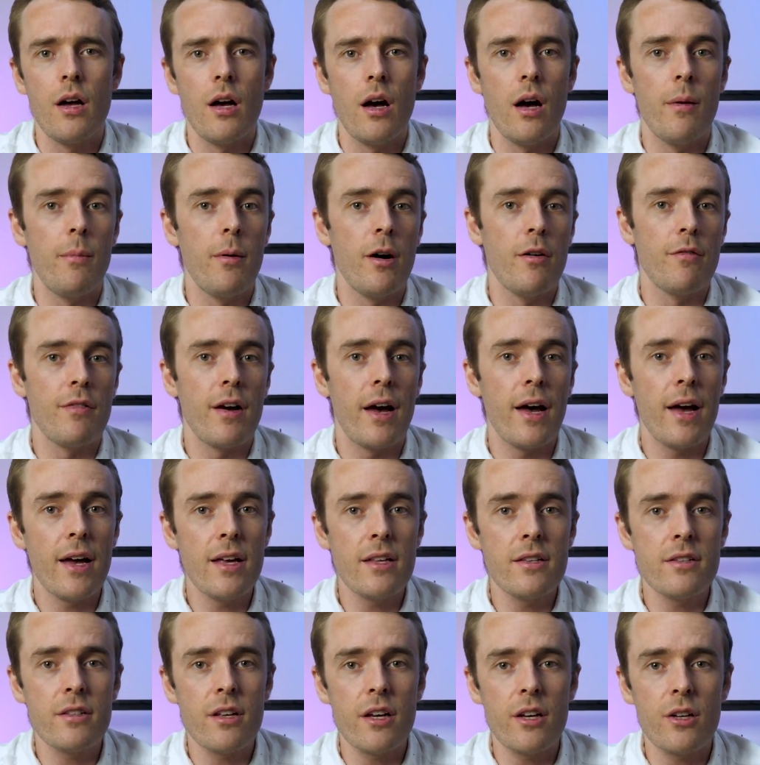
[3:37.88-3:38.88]
Above
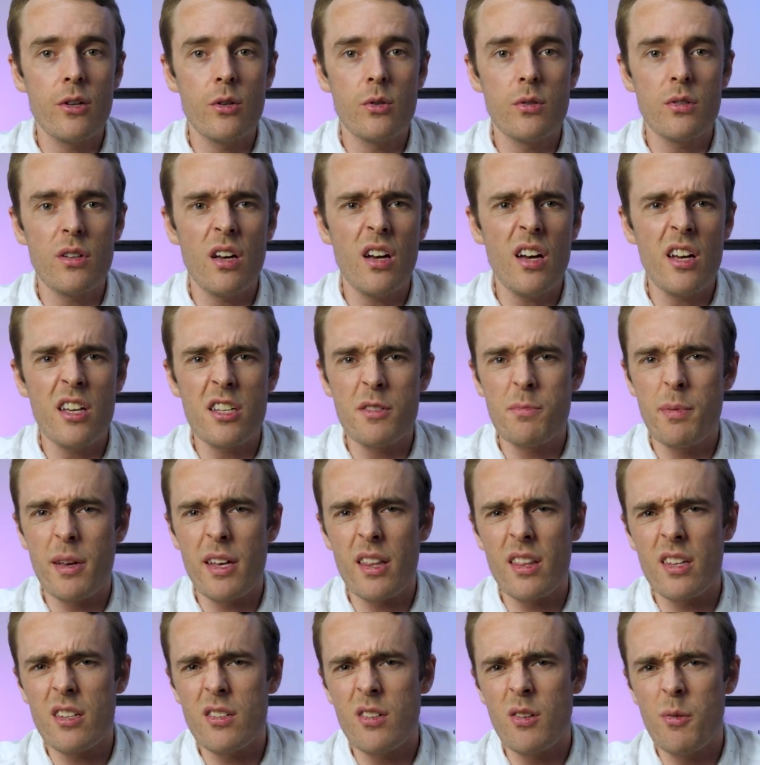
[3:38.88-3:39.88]
8 cycles, I
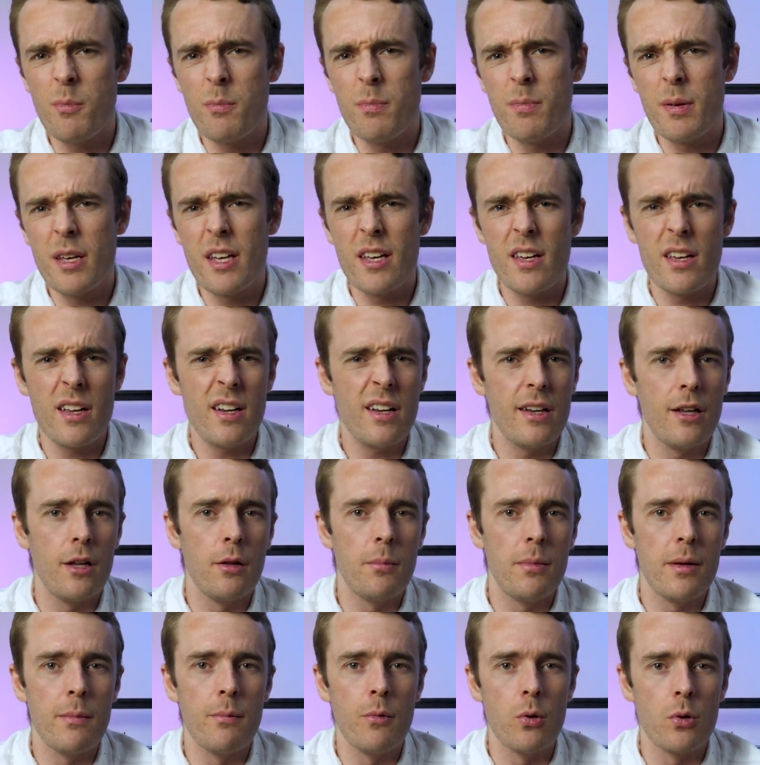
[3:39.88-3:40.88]
expect this will be a little
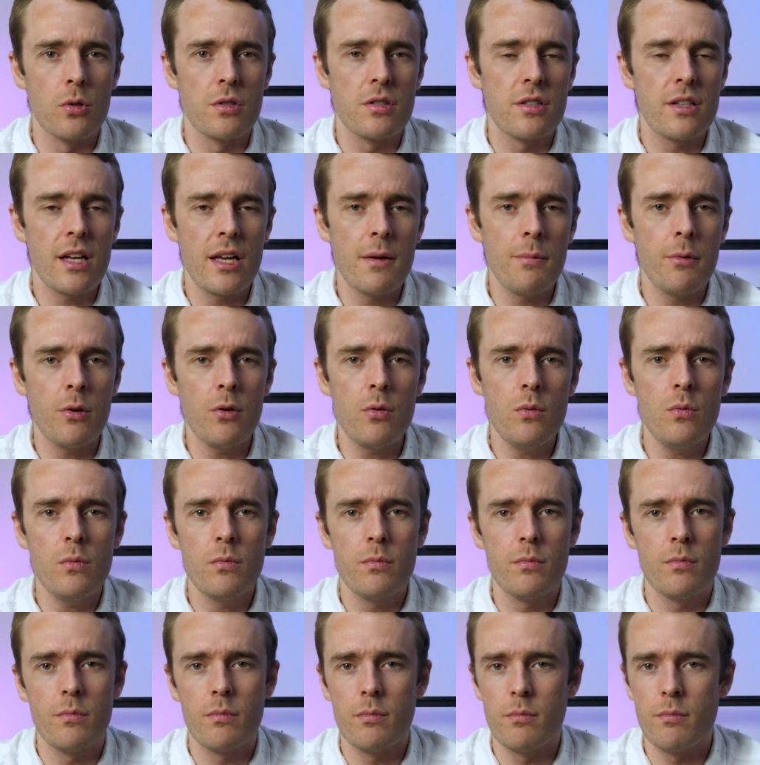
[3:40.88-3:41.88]
bit more stable,
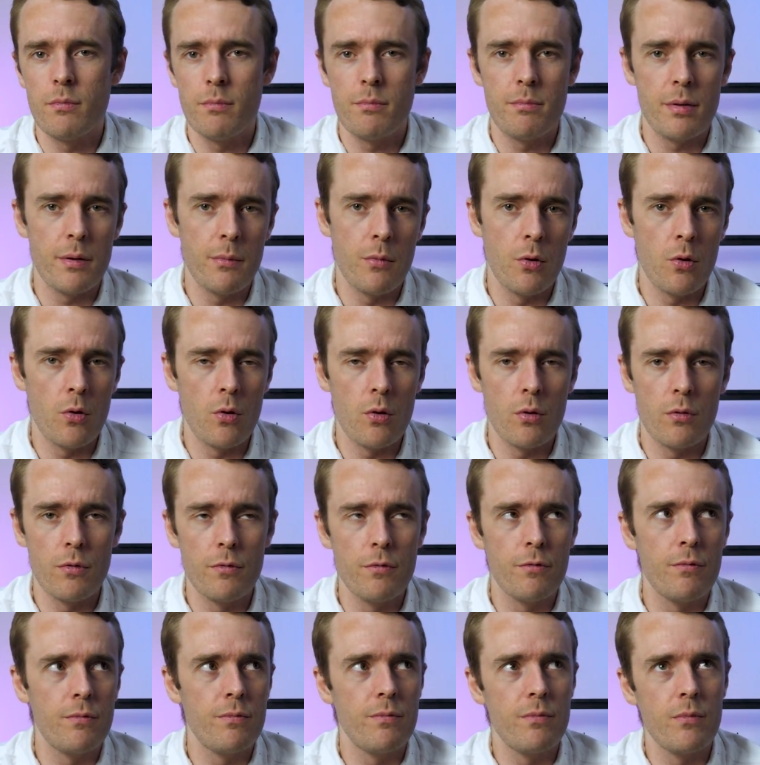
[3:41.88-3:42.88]

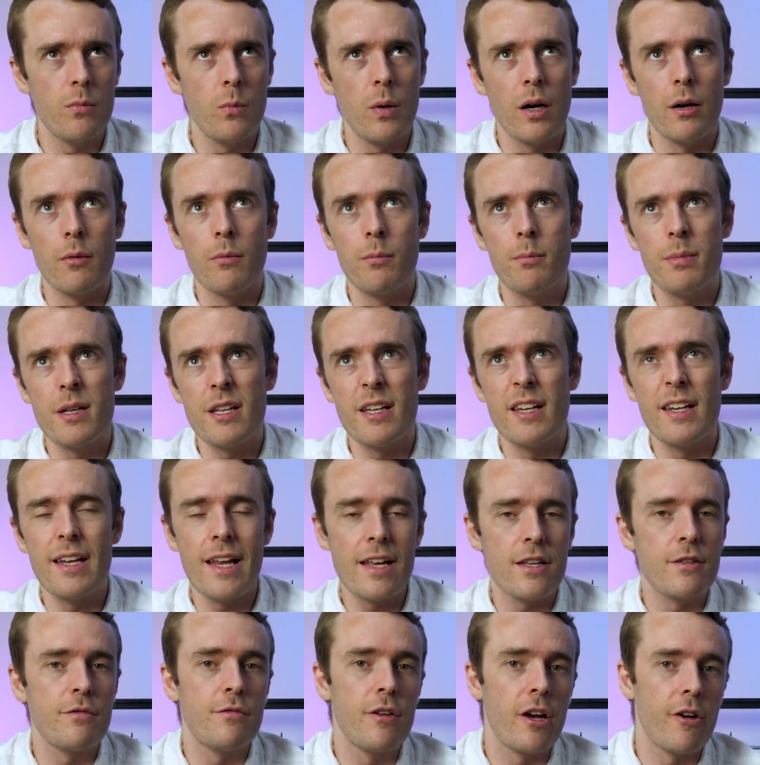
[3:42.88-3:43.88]
a bit
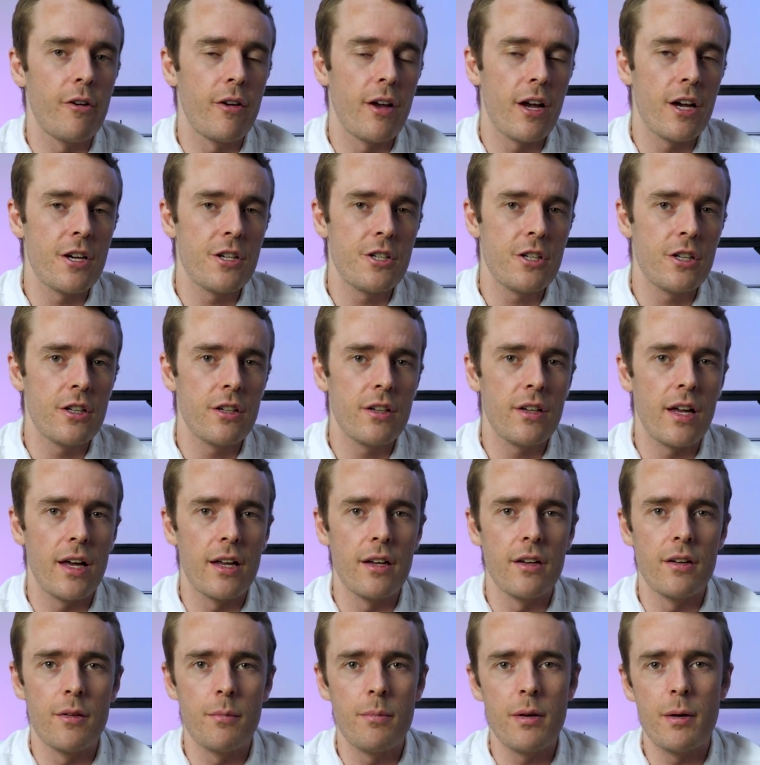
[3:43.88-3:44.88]
less variation
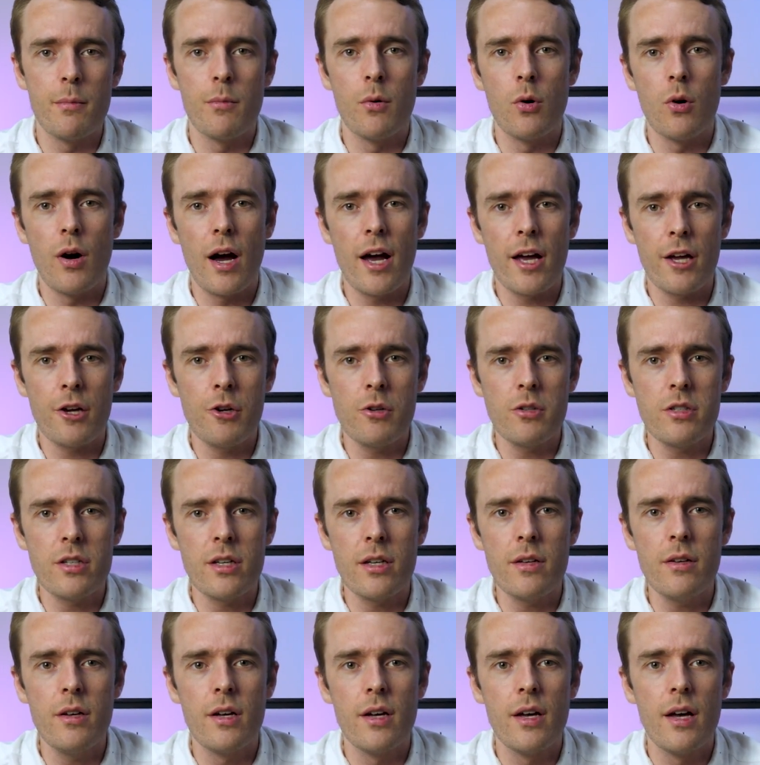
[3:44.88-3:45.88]
and a bit more
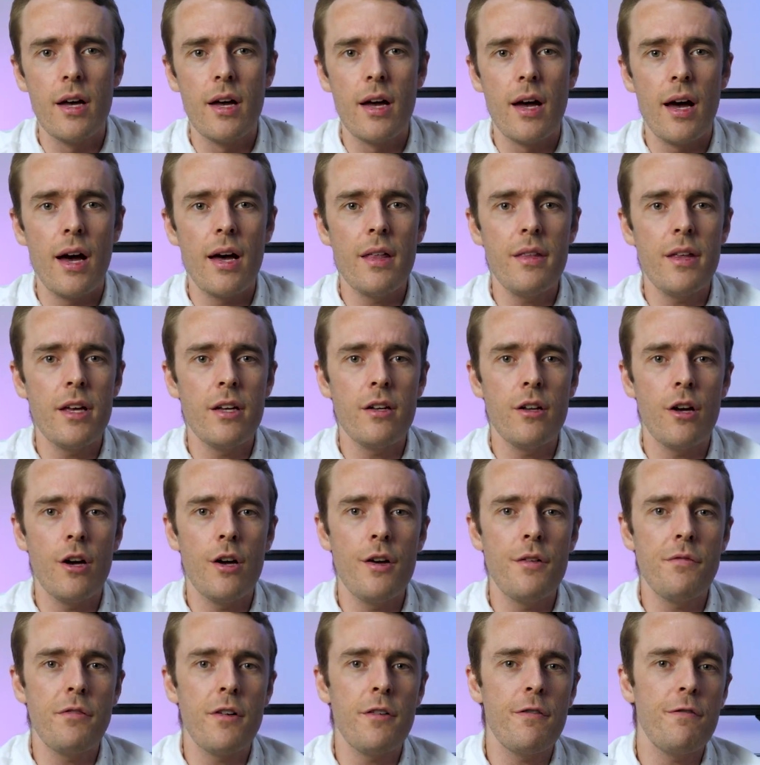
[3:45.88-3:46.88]
accuracy. And then
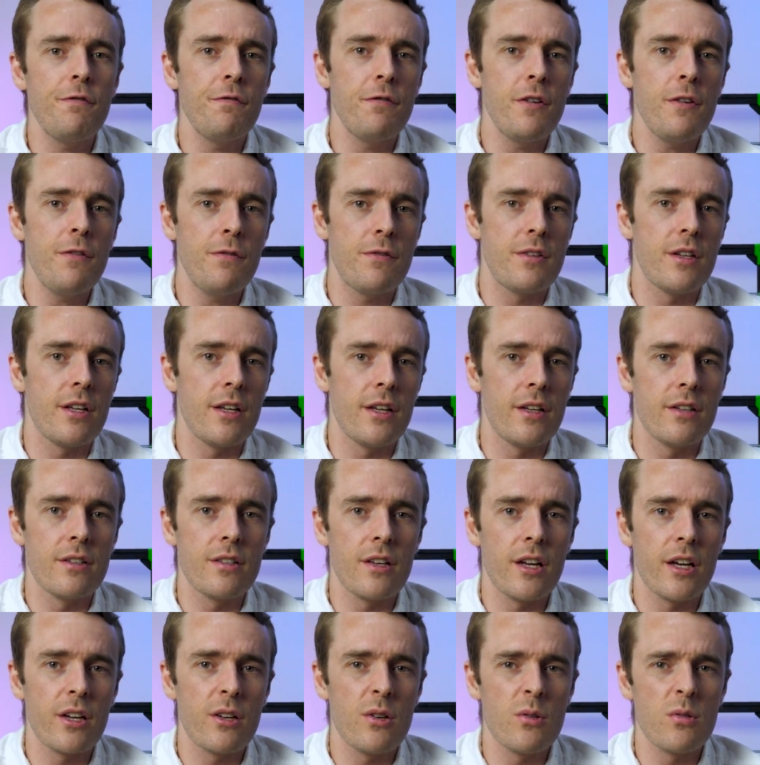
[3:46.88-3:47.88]
over 15
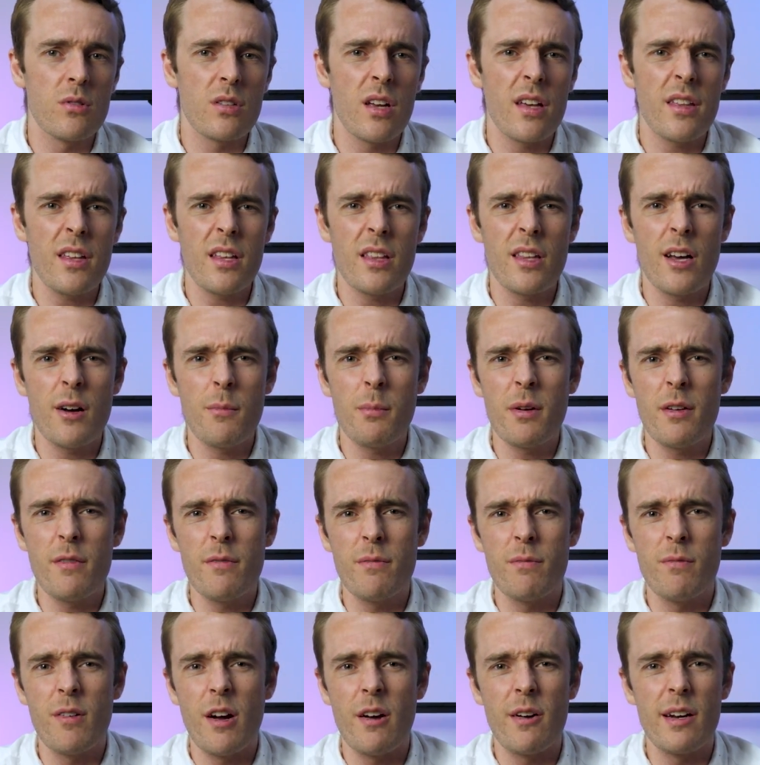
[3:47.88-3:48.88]
cycles, I think there'll be
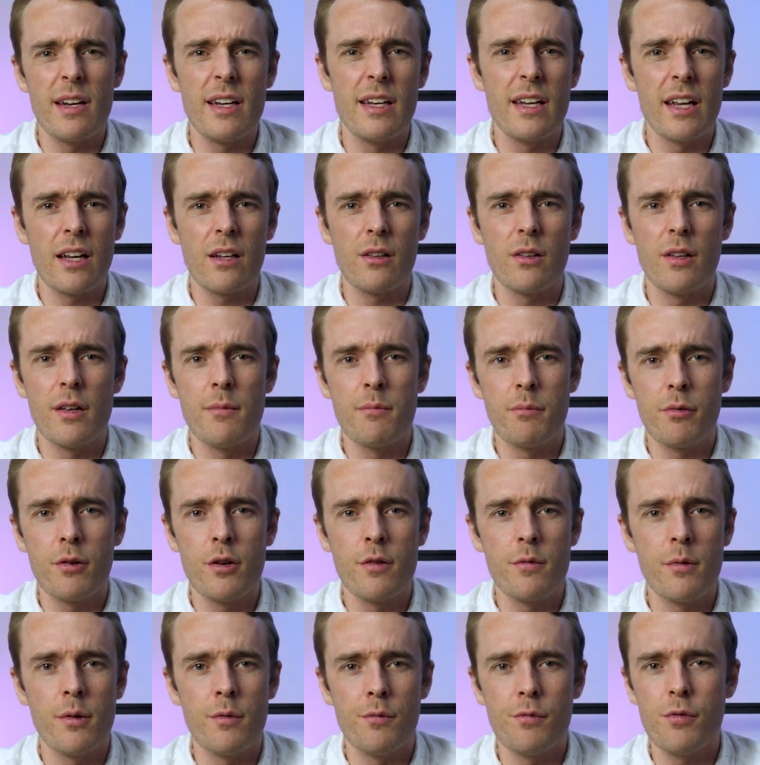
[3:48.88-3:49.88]
very little
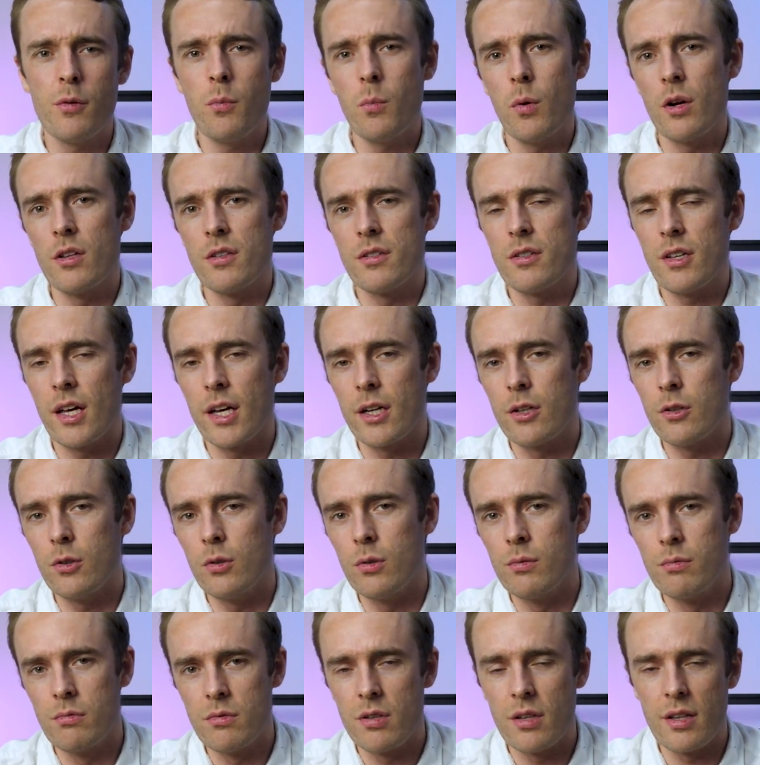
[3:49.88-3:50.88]
improvement from one
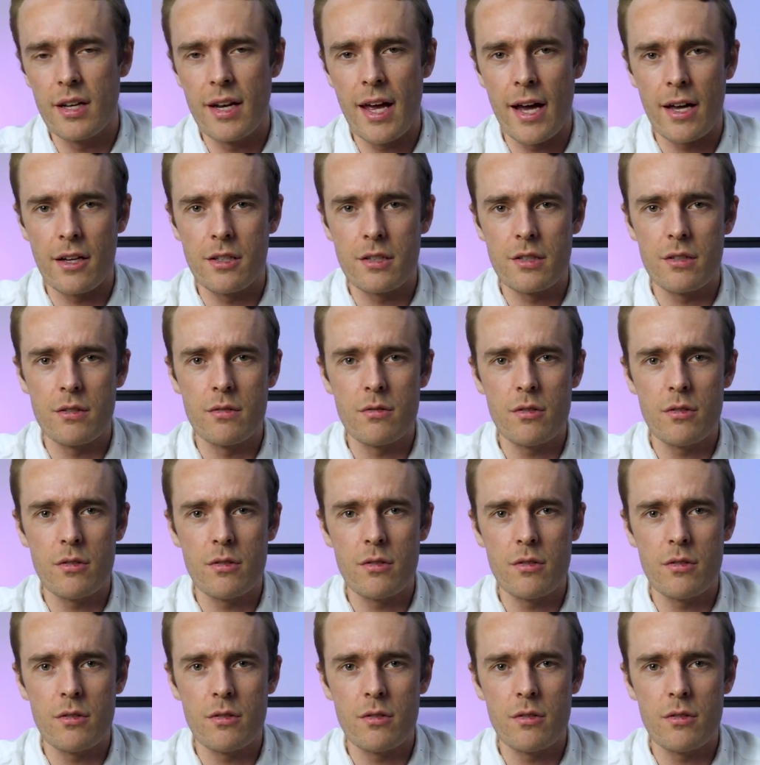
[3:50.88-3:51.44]
cycle to the next.